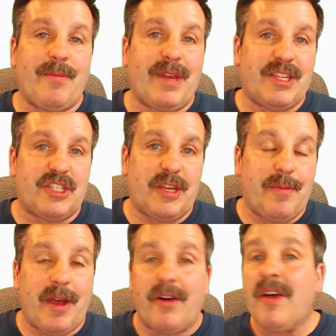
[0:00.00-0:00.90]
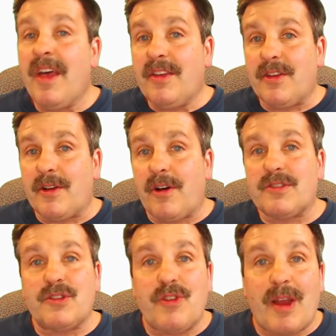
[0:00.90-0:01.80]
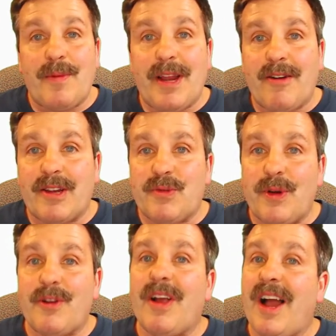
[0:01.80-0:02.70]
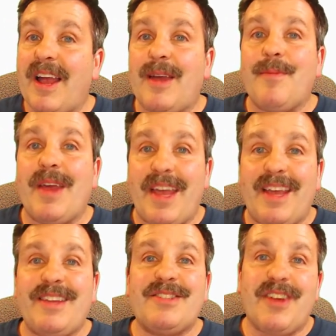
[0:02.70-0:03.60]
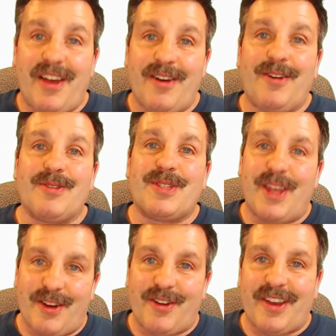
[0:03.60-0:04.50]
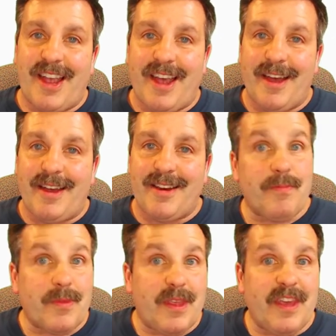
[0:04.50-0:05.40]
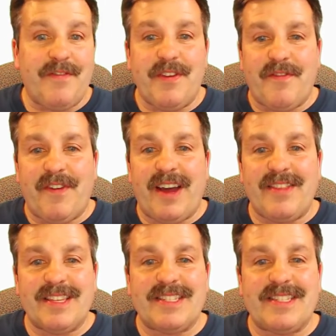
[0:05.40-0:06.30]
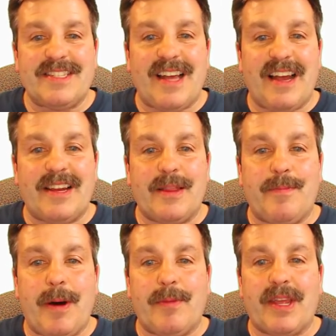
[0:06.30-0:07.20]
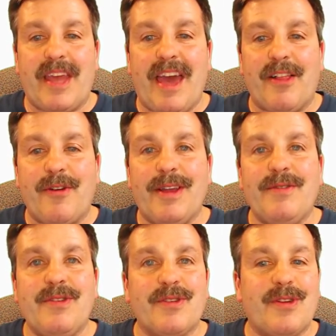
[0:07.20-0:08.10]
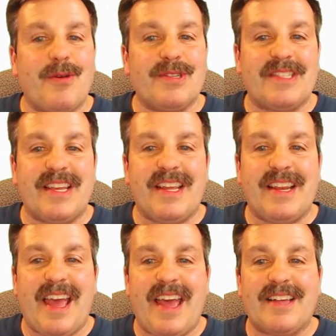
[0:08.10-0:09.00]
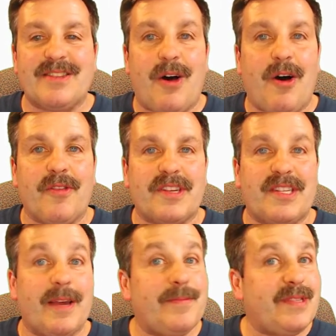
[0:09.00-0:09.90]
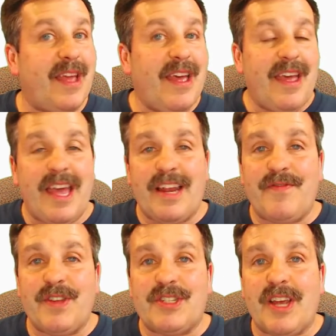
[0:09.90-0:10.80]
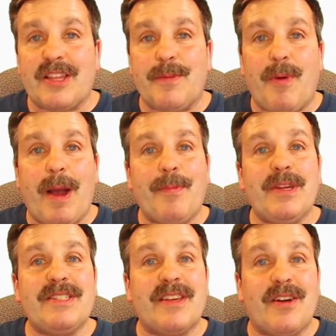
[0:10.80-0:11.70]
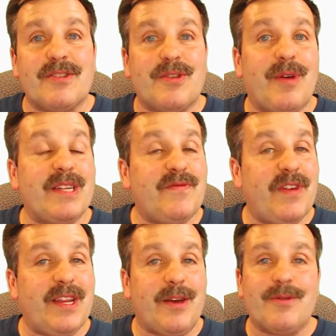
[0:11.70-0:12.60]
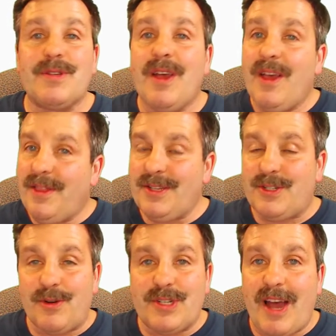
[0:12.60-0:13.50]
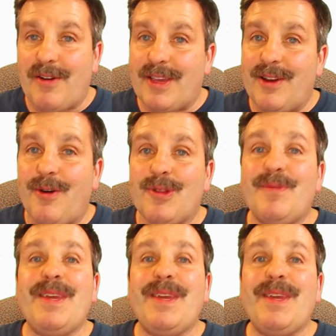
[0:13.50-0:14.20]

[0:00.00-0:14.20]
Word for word: and Gmail. You can also track me down on Twitter. I am HL Tinkercad. If you find this design in the public gallery, you'll notice that it has all the tips. And if you check the properties, it also has videos that shows you how to get a hold of me